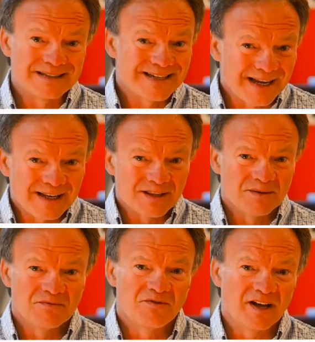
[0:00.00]
telling
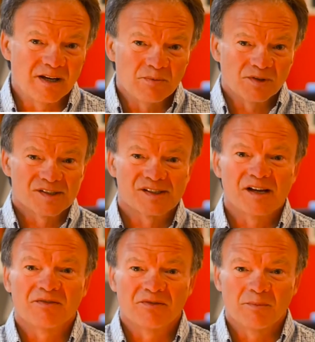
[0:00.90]
them valuable
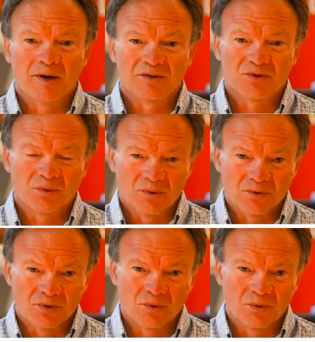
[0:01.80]
stuff about
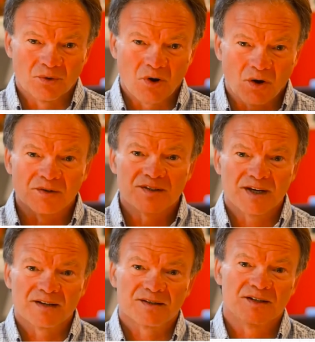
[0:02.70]
your
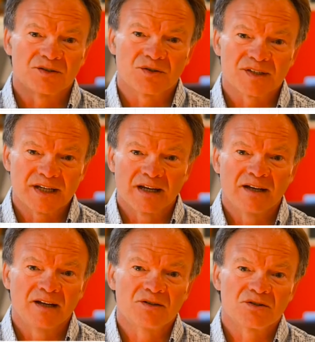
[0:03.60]
context that you're
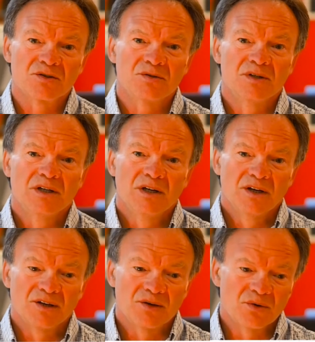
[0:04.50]
selling into.
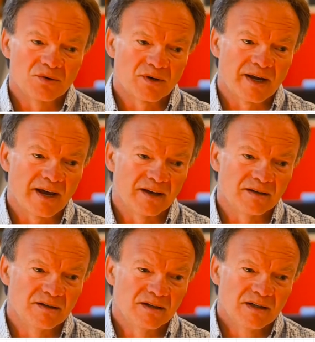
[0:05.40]
You
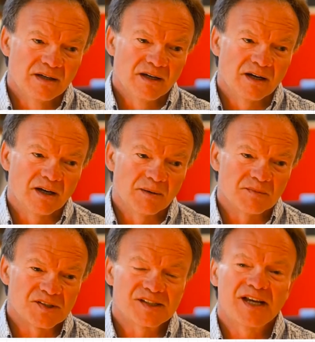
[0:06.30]
can
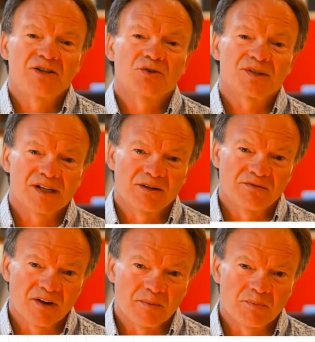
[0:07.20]
set
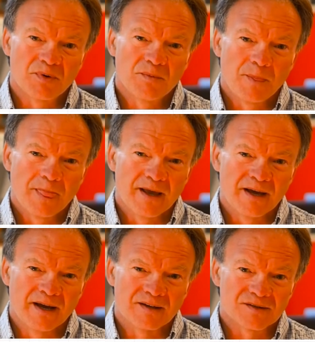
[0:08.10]
yourself up
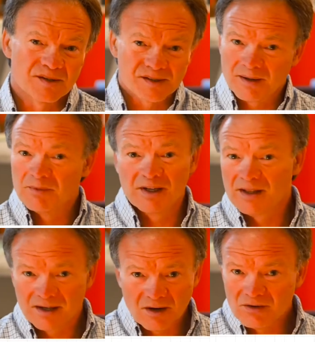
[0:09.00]
as somebody
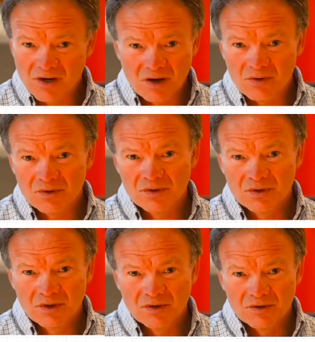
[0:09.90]
they don't know,
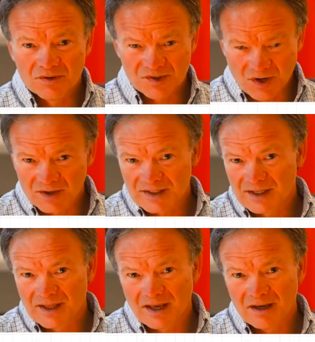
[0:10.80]

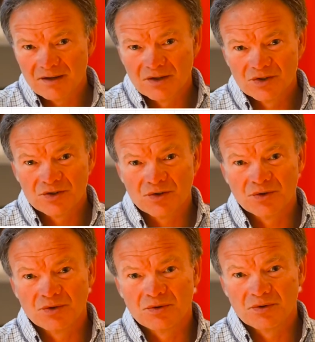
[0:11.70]
starting there
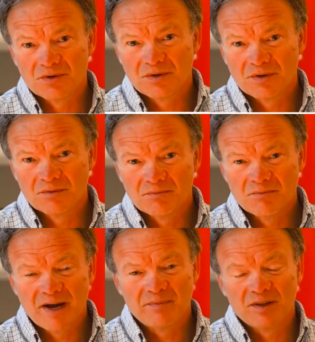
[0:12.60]
to
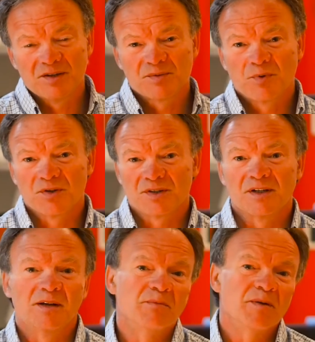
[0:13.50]
maybe this
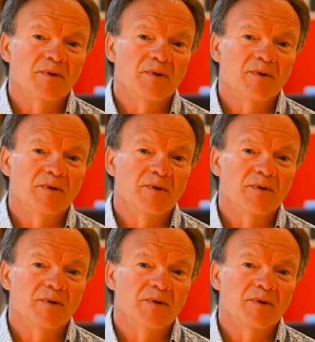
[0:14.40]
person can be